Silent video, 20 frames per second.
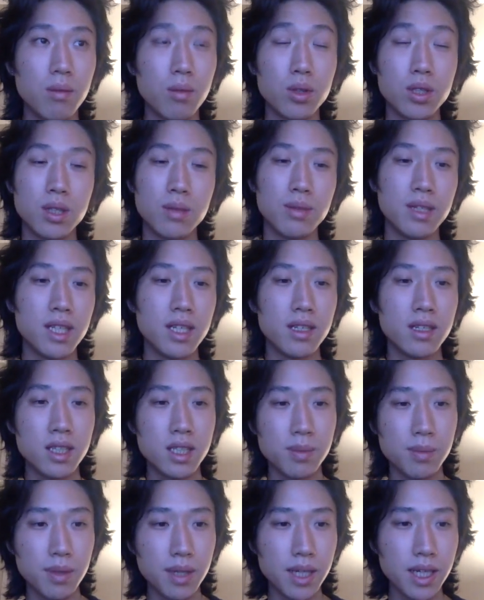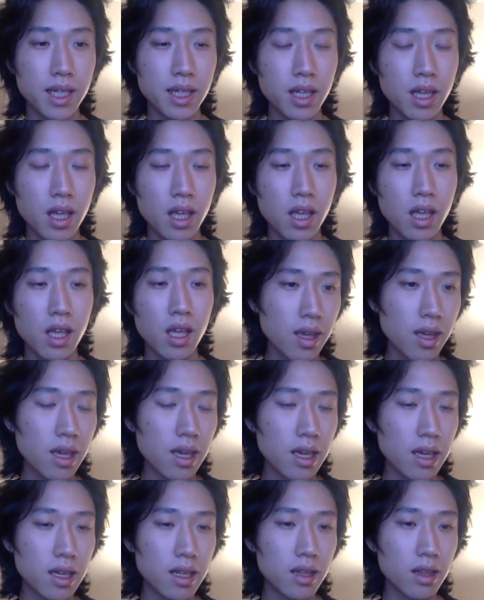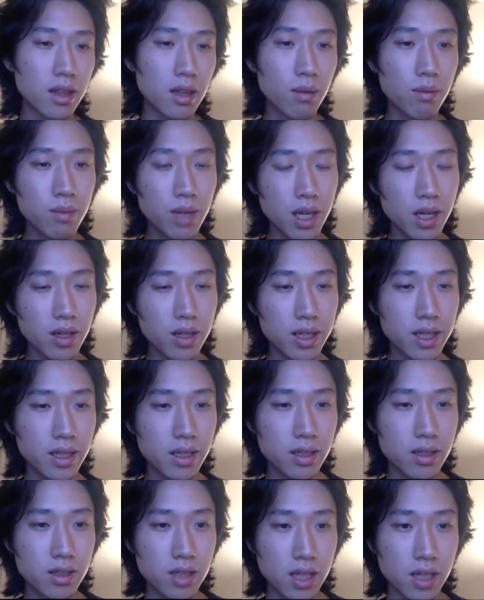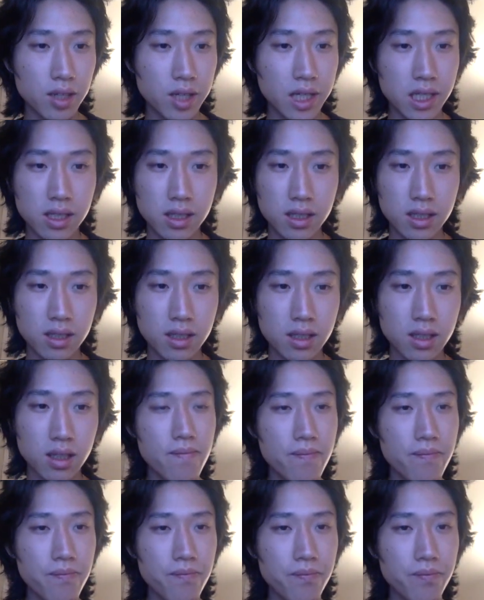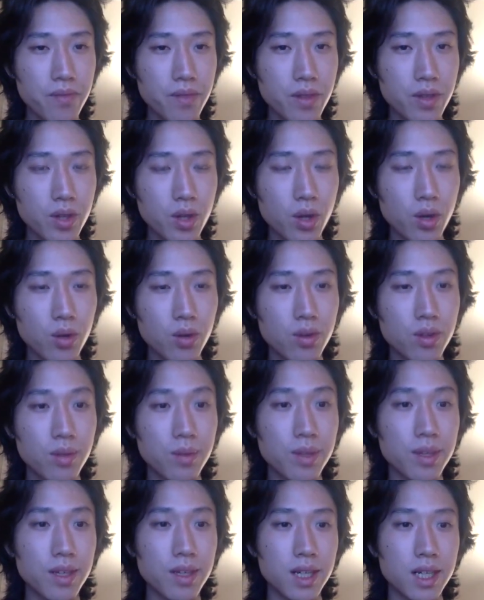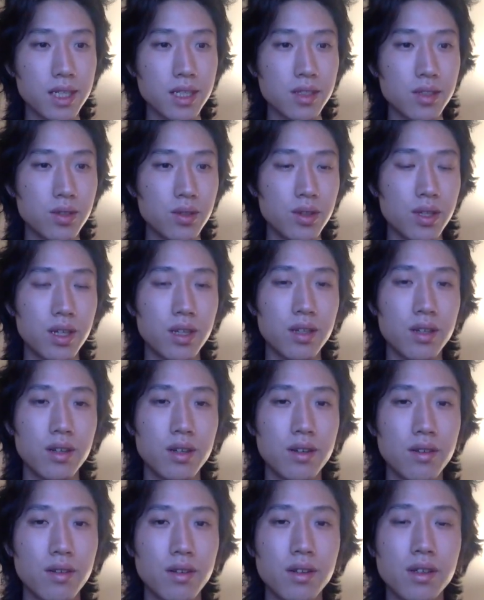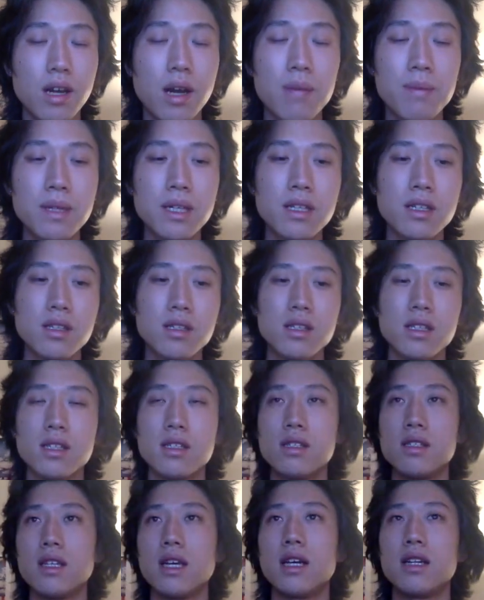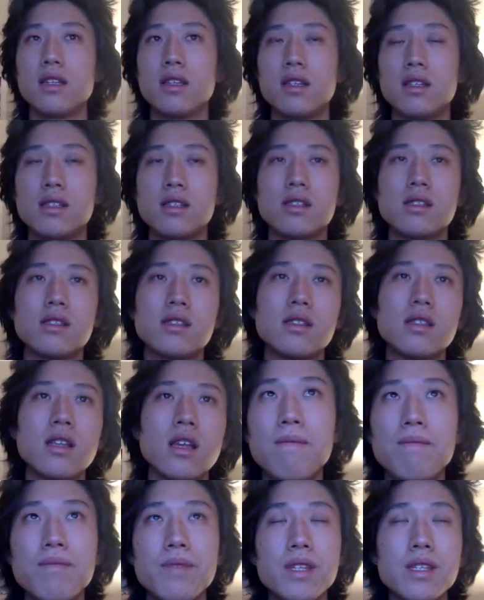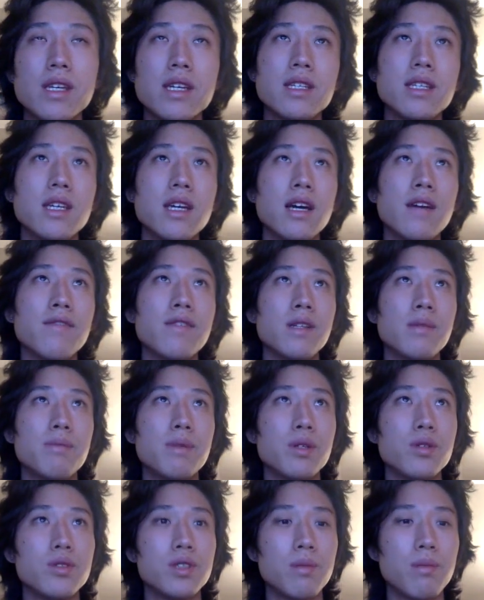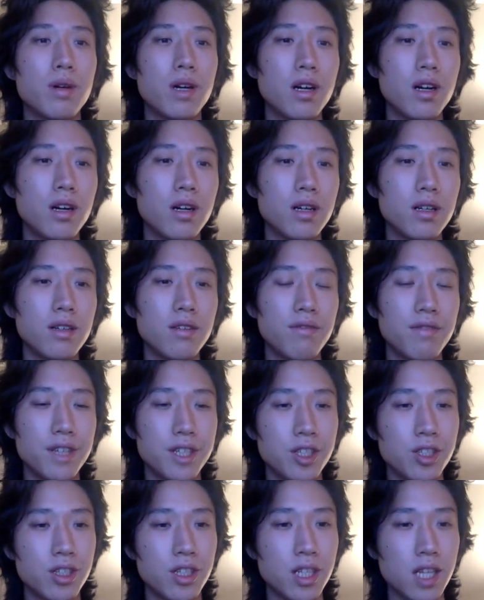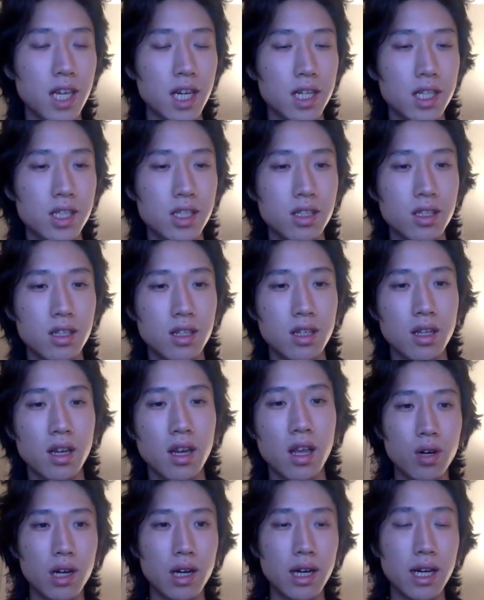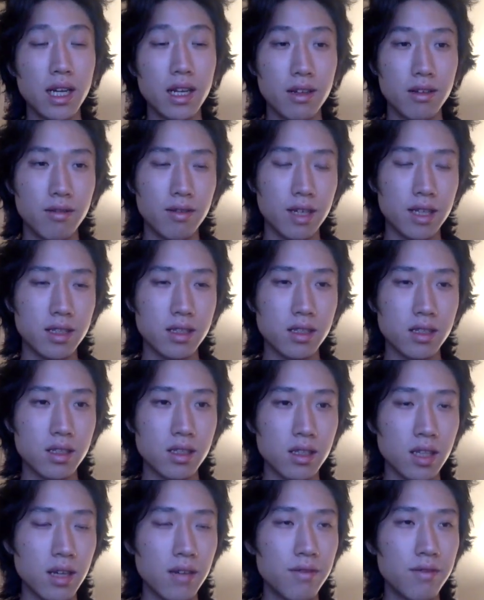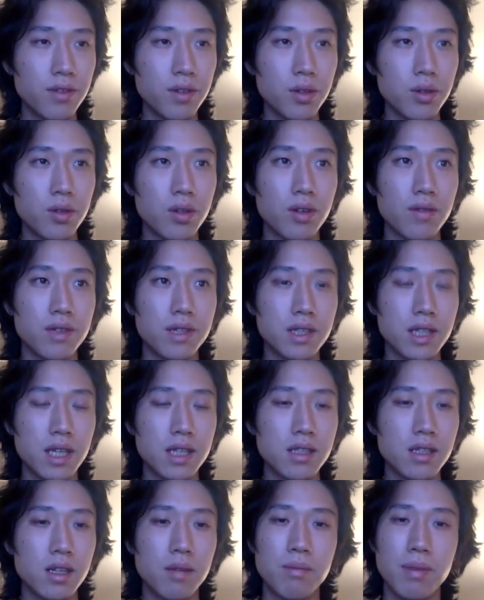multimedia display and thumbnailing generation. So some of the connections to the other topics is that this idea heavily builds upon feature detection. Any advances in that field obviously has an